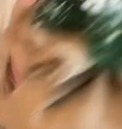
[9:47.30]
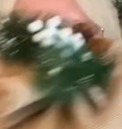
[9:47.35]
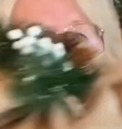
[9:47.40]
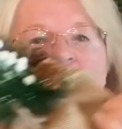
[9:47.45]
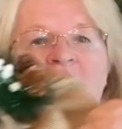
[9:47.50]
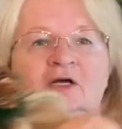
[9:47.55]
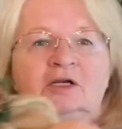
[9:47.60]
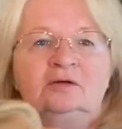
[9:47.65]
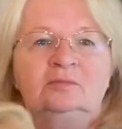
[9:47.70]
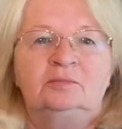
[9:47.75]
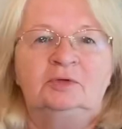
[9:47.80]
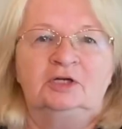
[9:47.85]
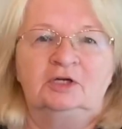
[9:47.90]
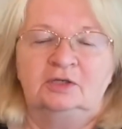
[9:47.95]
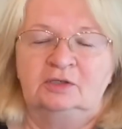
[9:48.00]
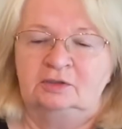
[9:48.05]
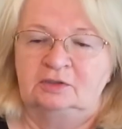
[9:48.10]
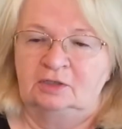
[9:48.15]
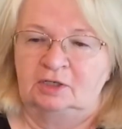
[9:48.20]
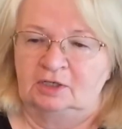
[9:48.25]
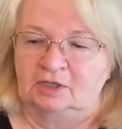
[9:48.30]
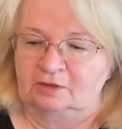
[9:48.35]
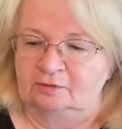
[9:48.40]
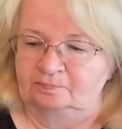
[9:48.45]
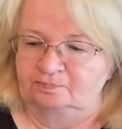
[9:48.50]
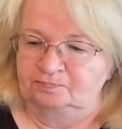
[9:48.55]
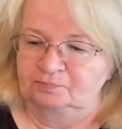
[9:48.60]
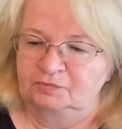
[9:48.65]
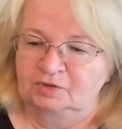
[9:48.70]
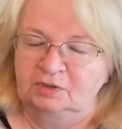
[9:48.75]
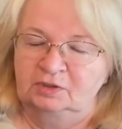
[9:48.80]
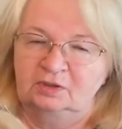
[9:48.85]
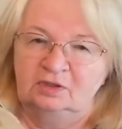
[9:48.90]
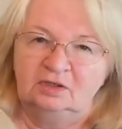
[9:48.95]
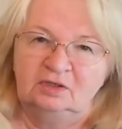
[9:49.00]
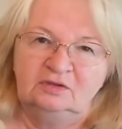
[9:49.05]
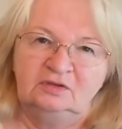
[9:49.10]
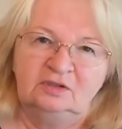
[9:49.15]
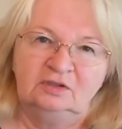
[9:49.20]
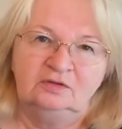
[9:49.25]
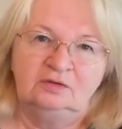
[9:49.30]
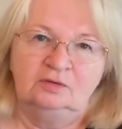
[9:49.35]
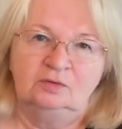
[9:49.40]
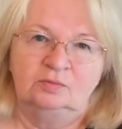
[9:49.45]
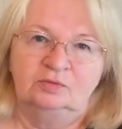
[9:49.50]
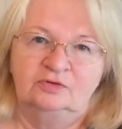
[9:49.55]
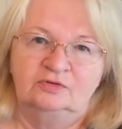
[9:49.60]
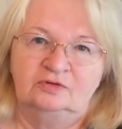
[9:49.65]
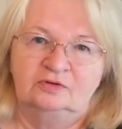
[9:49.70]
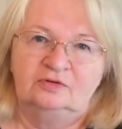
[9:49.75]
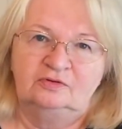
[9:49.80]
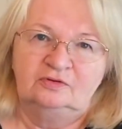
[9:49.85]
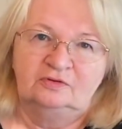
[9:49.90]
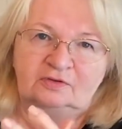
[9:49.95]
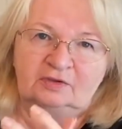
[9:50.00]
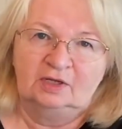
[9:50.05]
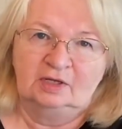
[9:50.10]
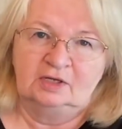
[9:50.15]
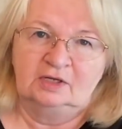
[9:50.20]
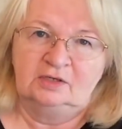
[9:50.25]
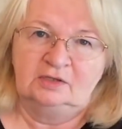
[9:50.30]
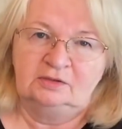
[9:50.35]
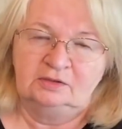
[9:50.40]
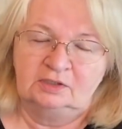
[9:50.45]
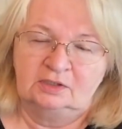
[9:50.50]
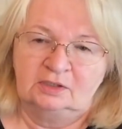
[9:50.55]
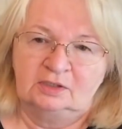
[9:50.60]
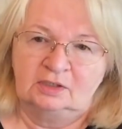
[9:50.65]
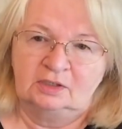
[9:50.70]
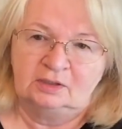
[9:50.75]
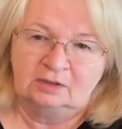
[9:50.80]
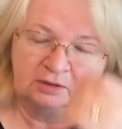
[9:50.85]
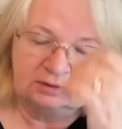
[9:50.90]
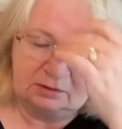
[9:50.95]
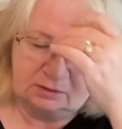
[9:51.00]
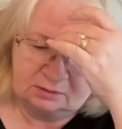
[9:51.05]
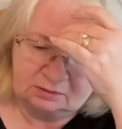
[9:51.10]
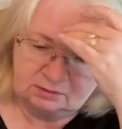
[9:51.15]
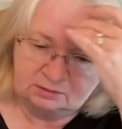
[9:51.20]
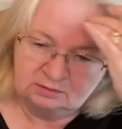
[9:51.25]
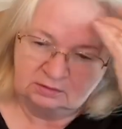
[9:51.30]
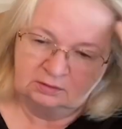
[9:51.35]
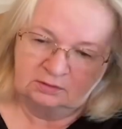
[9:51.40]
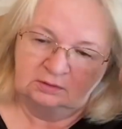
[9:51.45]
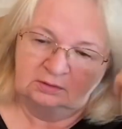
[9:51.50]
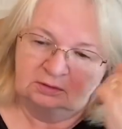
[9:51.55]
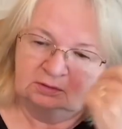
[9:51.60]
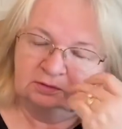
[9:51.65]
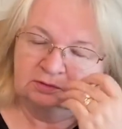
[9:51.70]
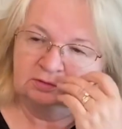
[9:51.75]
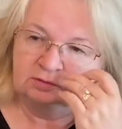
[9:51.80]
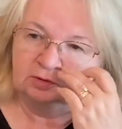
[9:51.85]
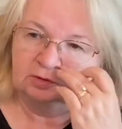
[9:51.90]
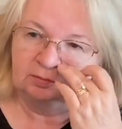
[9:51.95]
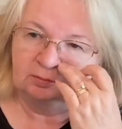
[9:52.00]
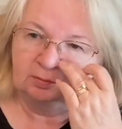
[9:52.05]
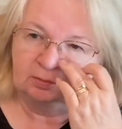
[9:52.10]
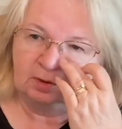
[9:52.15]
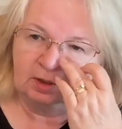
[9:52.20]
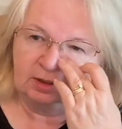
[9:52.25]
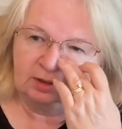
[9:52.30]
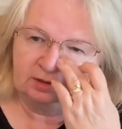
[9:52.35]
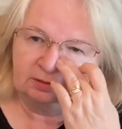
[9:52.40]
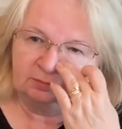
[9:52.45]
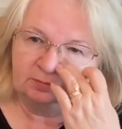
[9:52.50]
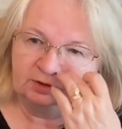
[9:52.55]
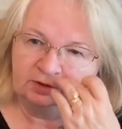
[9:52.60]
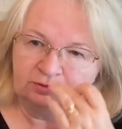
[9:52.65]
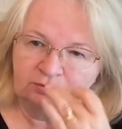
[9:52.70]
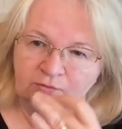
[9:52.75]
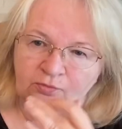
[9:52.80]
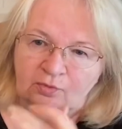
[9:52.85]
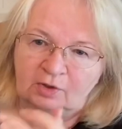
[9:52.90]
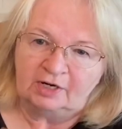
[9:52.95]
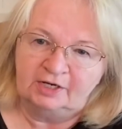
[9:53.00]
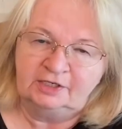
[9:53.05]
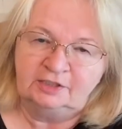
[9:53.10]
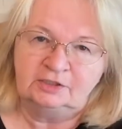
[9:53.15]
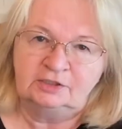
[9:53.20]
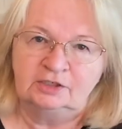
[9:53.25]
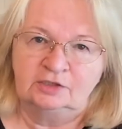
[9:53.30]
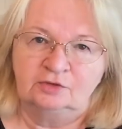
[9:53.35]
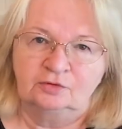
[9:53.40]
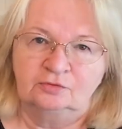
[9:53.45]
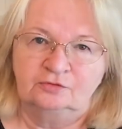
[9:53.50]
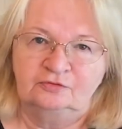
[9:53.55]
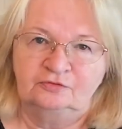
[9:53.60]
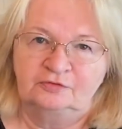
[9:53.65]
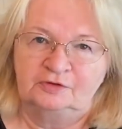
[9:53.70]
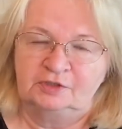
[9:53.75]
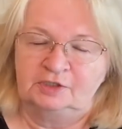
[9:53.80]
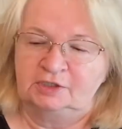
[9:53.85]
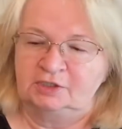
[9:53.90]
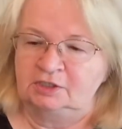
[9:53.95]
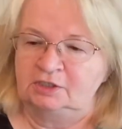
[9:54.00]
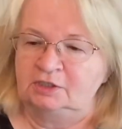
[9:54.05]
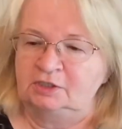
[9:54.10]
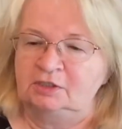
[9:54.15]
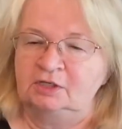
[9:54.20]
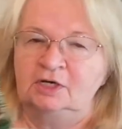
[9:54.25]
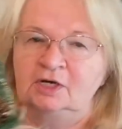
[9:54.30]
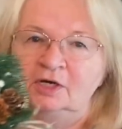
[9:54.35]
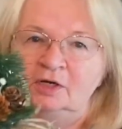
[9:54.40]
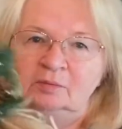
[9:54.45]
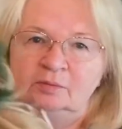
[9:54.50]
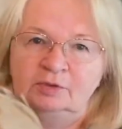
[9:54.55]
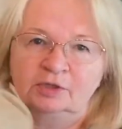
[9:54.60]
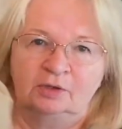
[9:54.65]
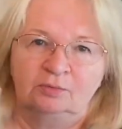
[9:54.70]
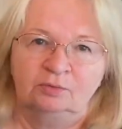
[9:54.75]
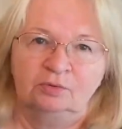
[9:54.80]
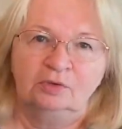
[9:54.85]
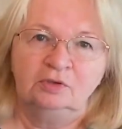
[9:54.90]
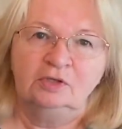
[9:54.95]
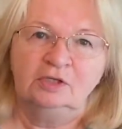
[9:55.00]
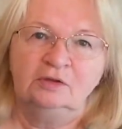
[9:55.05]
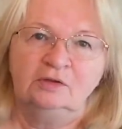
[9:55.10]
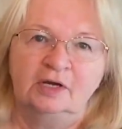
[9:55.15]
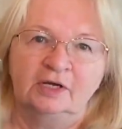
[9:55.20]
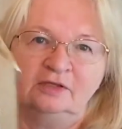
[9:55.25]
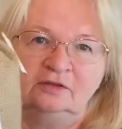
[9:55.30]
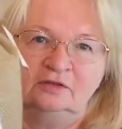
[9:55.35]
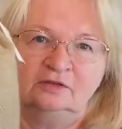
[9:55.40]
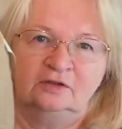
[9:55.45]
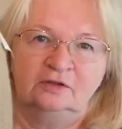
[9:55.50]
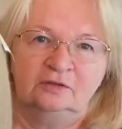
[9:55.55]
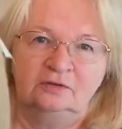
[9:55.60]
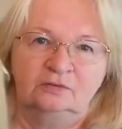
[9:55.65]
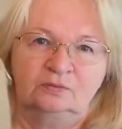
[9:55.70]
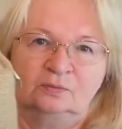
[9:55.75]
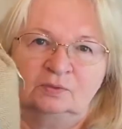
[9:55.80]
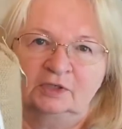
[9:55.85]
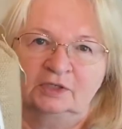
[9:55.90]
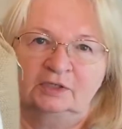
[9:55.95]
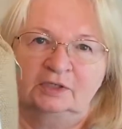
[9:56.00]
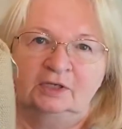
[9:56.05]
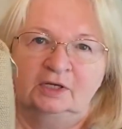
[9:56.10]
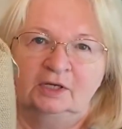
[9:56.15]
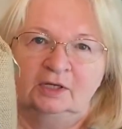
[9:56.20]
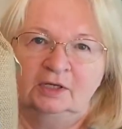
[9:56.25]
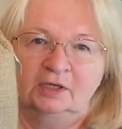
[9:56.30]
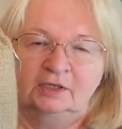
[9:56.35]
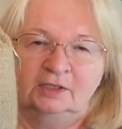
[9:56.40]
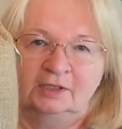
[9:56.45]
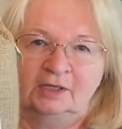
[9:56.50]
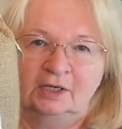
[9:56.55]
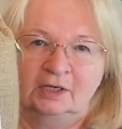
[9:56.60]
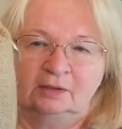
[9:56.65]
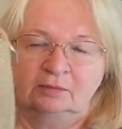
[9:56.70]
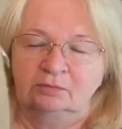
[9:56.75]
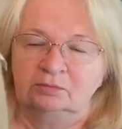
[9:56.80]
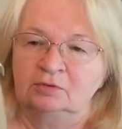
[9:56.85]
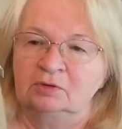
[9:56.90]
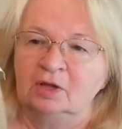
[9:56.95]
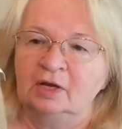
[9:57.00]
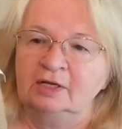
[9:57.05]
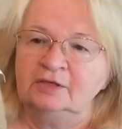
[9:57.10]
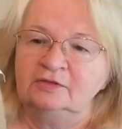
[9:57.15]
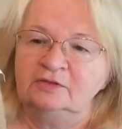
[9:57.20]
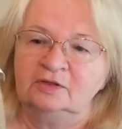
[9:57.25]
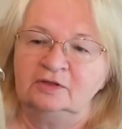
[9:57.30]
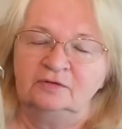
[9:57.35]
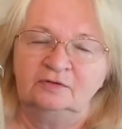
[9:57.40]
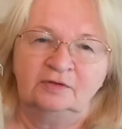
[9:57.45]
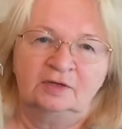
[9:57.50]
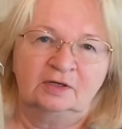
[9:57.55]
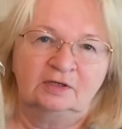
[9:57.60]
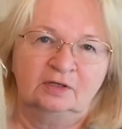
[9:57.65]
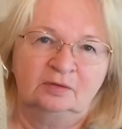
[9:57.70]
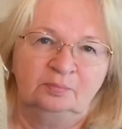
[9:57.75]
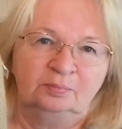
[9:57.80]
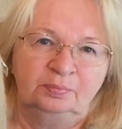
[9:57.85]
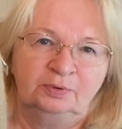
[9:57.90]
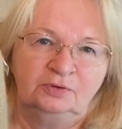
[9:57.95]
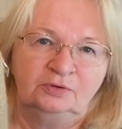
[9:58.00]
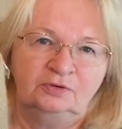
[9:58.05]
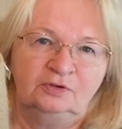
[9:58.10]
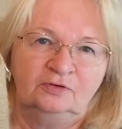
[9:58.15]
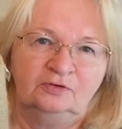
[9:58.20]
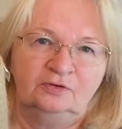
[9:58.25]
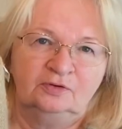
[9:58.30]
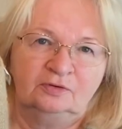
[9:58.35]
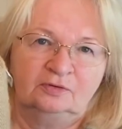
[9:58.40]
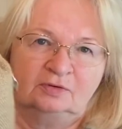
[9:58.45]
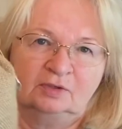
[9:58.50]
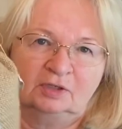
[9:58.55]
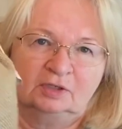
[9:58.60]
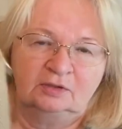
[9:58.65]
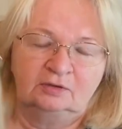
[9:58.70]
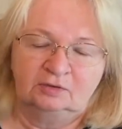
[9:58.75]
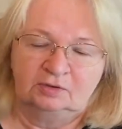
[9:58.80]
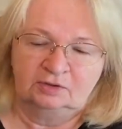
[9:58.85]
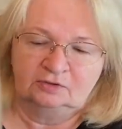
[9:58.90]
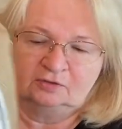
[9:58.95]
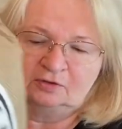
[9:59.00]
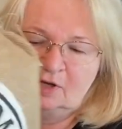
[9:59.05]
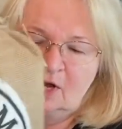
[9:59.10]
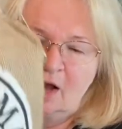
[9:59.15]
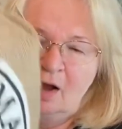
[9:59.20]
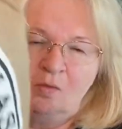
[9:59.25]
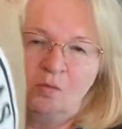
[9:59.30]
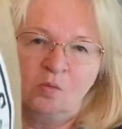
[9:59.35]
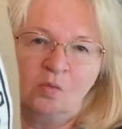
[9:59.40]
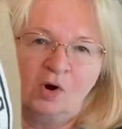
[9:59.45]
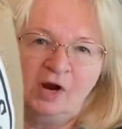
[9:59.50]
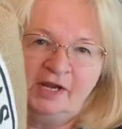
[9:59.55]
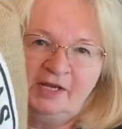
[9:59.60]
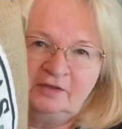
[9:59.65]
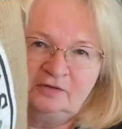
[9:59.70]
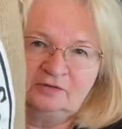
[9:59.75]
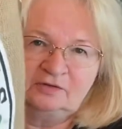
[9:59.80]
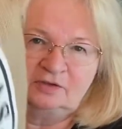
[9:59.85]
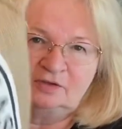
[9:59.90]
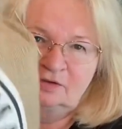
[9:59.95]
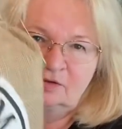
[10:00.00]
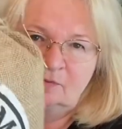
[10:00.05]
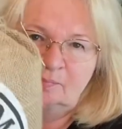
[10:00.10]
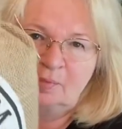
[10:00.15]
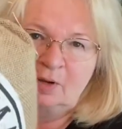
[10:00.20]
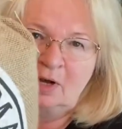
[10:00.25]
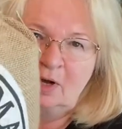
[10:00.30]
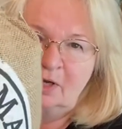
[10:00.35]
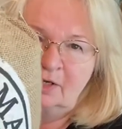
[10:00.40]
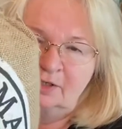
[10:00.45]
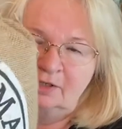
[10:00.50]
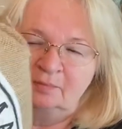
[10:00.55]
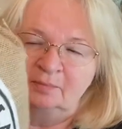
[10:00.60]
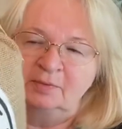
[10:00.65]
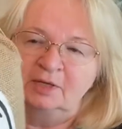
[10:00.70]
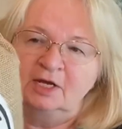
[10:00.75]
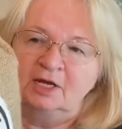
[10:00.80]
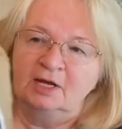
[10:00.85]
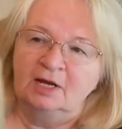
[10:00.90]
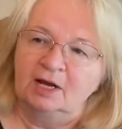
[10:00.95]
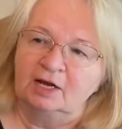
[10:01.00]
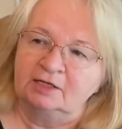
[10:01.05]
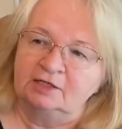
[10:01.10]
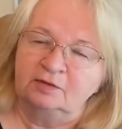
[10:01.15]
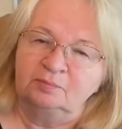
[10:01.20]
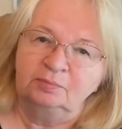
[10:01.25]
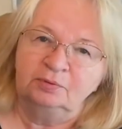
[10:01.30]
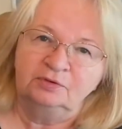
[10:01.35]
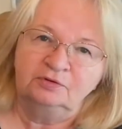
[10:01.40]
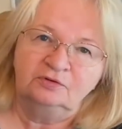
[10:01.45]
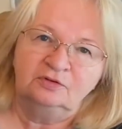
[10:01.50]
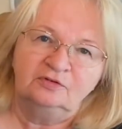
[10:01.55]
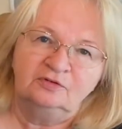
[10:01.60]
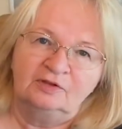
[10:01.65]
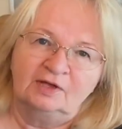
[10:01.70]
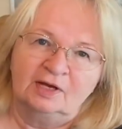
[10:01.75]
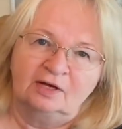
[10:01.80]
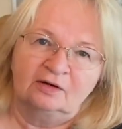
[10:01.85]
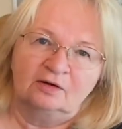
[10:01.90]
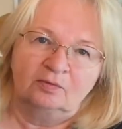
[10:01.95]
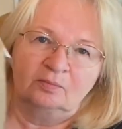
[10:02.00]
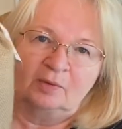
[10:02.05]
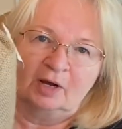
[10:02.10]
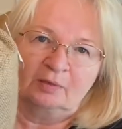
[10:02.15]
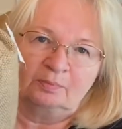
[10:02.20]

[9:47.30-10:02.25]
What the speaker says: had them in, I think there was a Santa, there might have been reindeer feed, but I really like this one. And I like this, I can put this, it's got weights in the bottom. I can put this out on my